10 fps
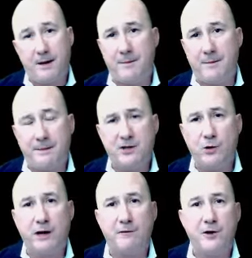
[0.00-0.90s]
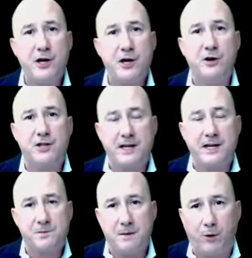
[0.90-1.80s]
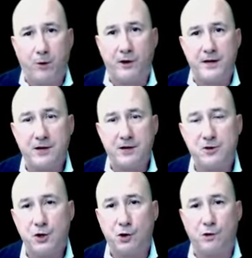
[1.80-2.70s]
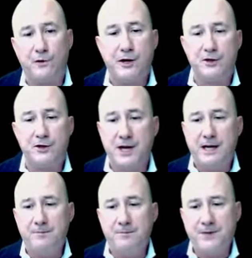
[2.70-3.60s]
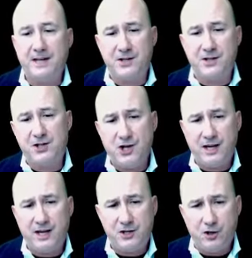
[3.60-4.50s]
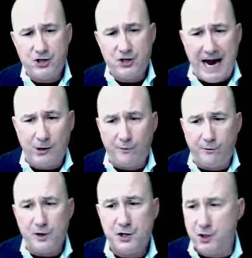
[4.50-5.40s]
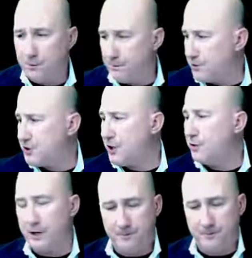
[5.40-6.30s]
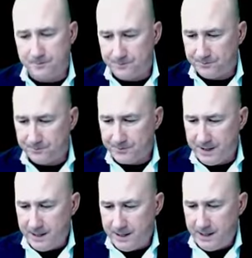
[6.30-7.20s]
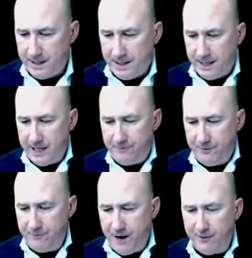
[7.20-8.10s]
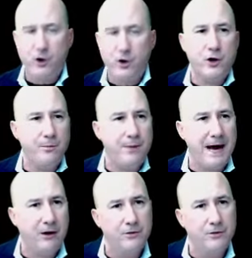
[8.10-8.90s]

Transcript: mean, I've been doing it for years and it's been part of the inner circle for years. Is your shadow versus your persona. And if you've never heard about